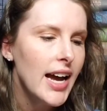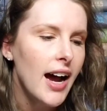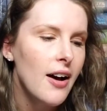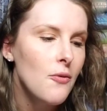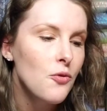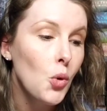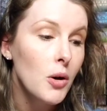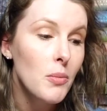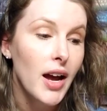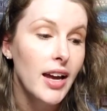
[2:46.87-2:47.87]
Um, for
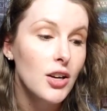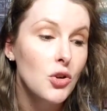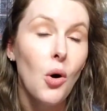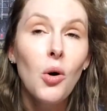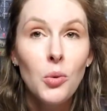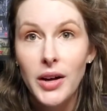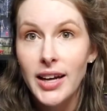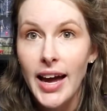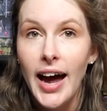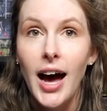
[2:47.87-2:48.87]
my goal
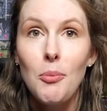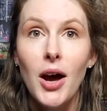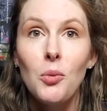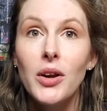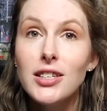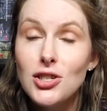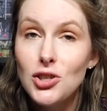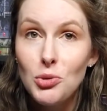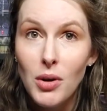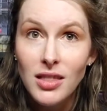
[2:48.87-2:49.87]
recap, I wanted to
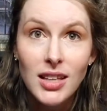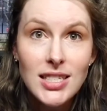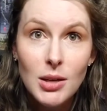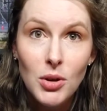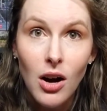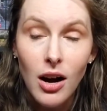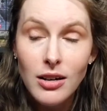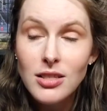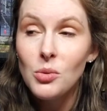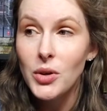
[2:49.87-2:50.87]
do monthly
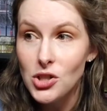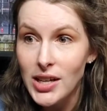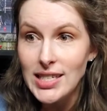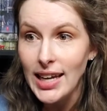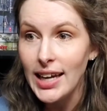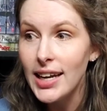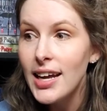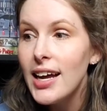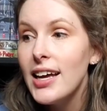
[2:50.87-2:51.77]
TBRs, which I did.